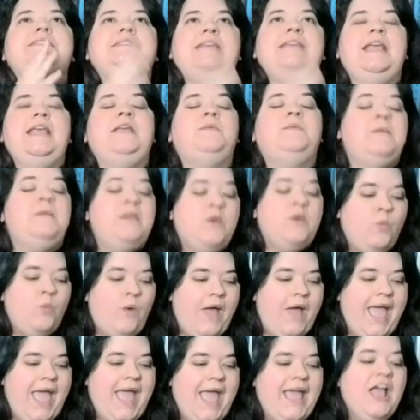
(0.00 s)
take me
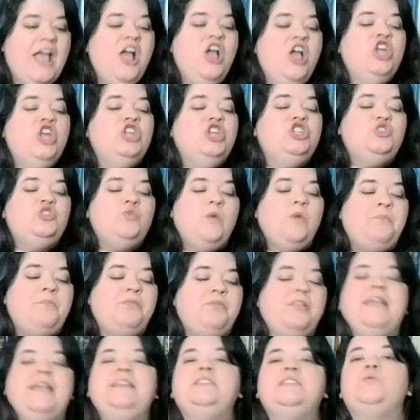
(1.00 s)
away to a
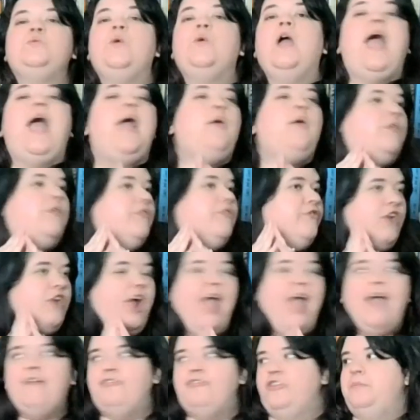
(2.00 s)
place where I will
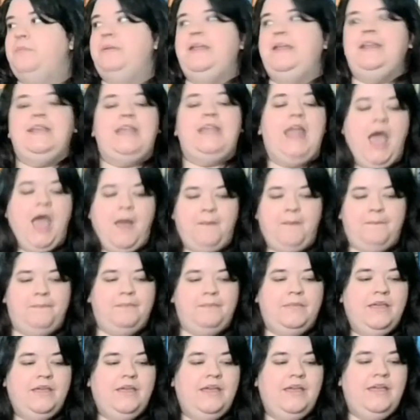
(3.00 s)
forever be numb.
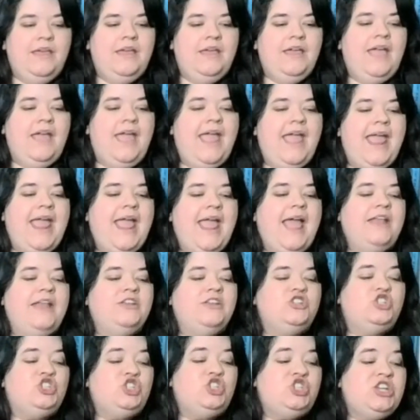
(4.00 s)

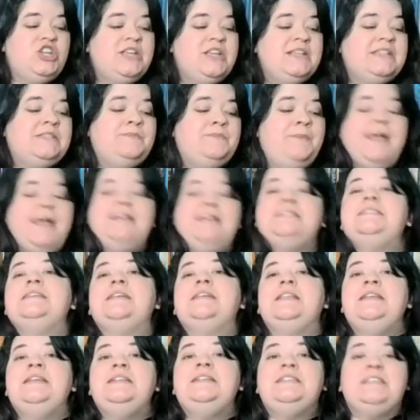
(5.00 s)
And she's
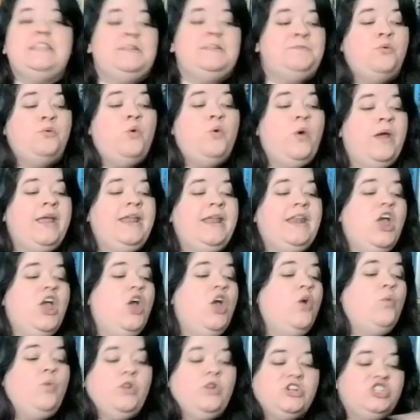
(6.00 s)
basically to the point
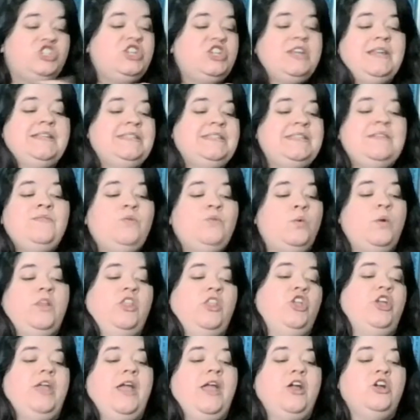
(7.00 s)
where she doesn't even want to
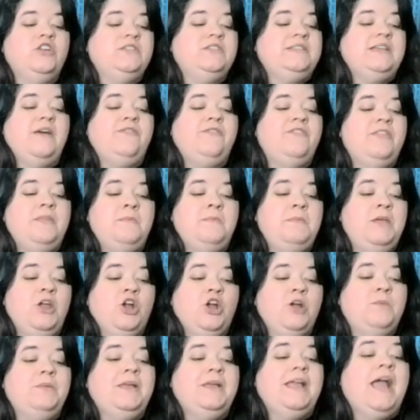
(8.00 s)
look at herself in the
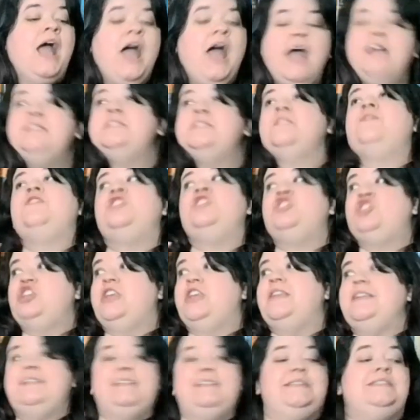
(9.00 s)
mirror because of the
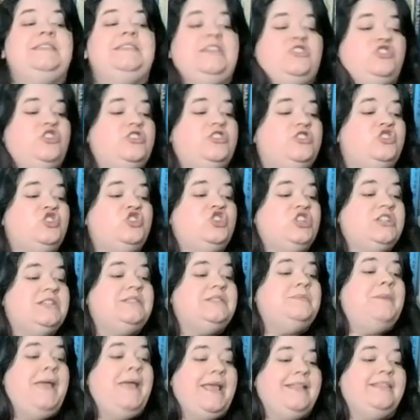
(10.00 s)
shitty decisions
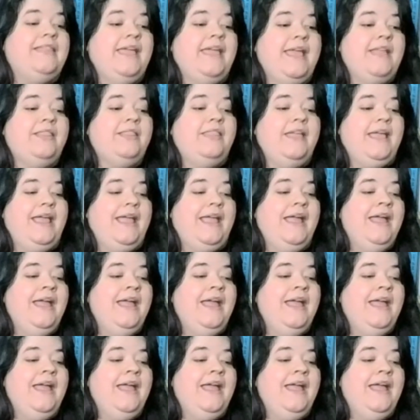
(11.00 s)
she's made lately.